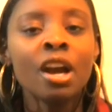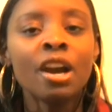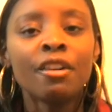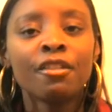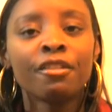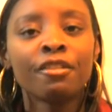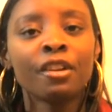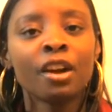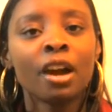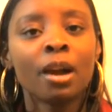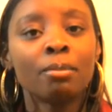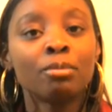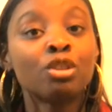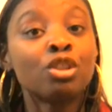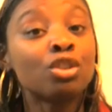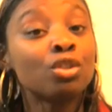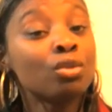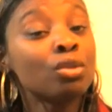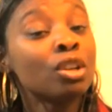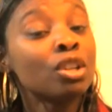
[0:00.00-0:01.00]
from
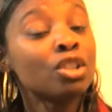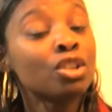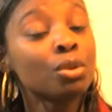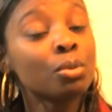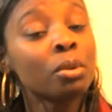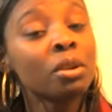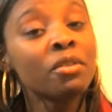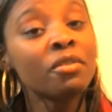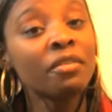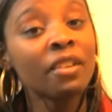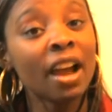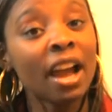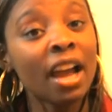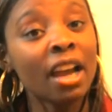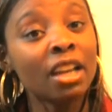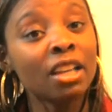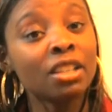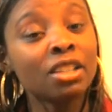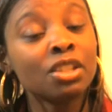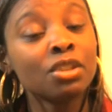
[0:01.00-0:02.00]
students who we find